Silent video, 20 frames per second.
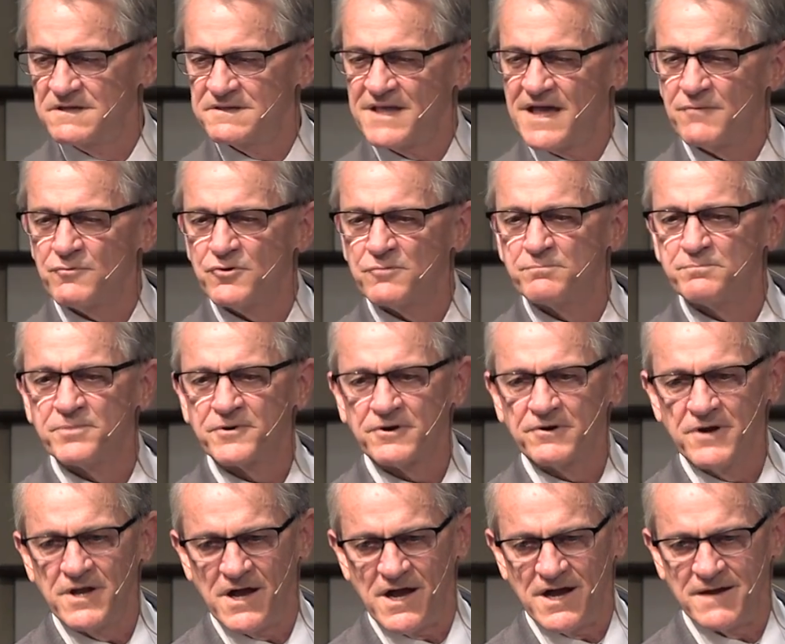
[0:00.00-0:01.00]
that will
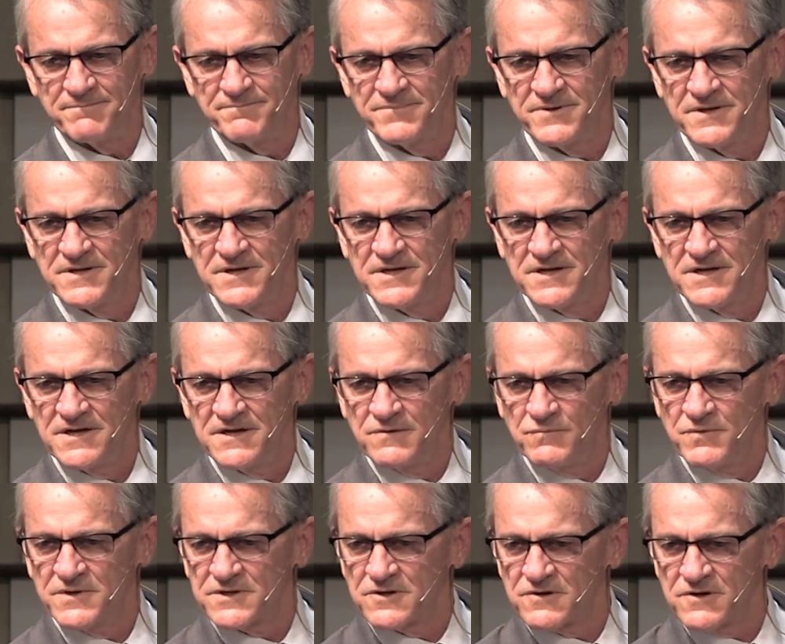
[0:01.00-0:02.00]
burn up
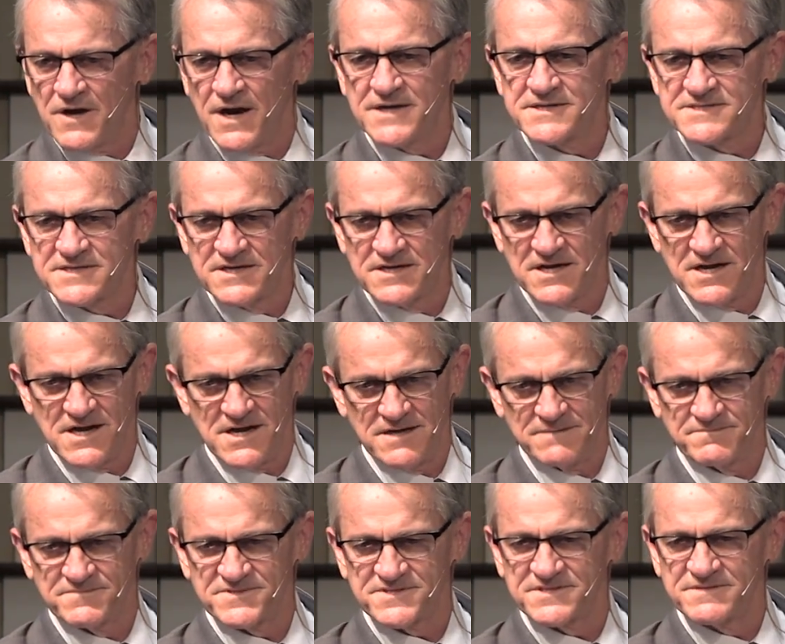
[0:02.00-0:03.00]
when Christ
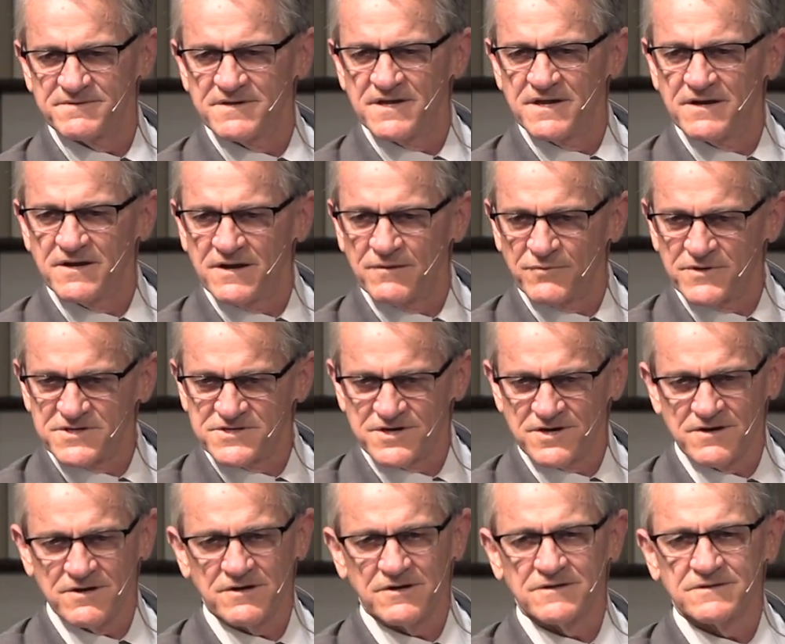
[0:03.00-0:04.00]
comes and
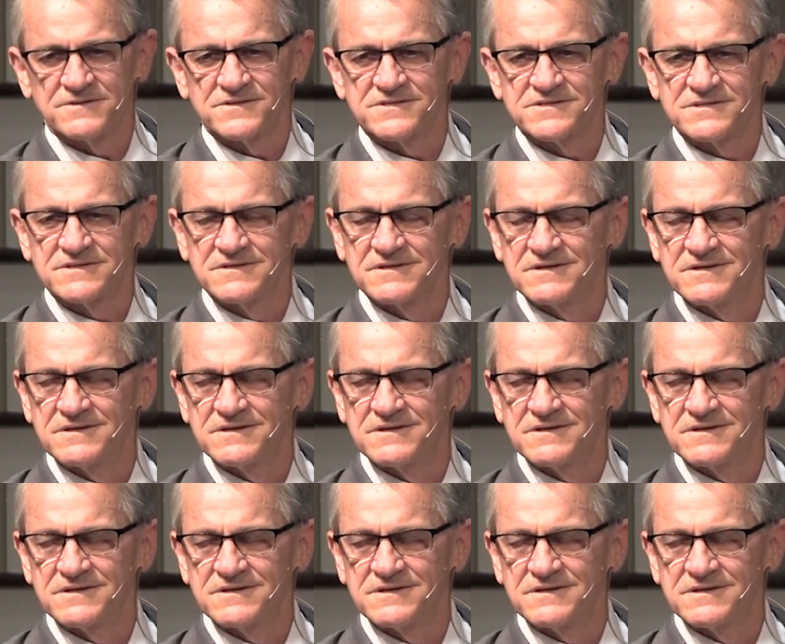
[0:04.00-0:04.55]
returns